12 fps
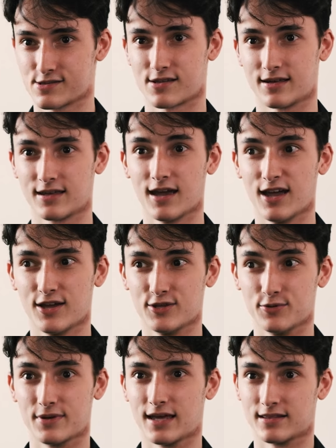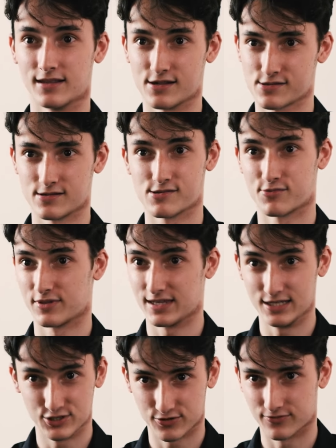it's like you get lessons
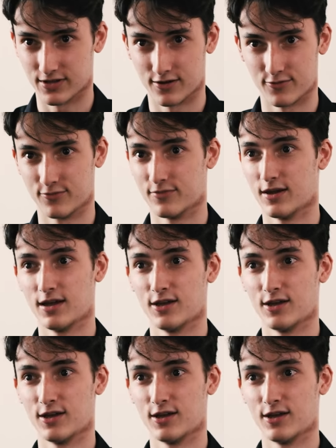with each of them.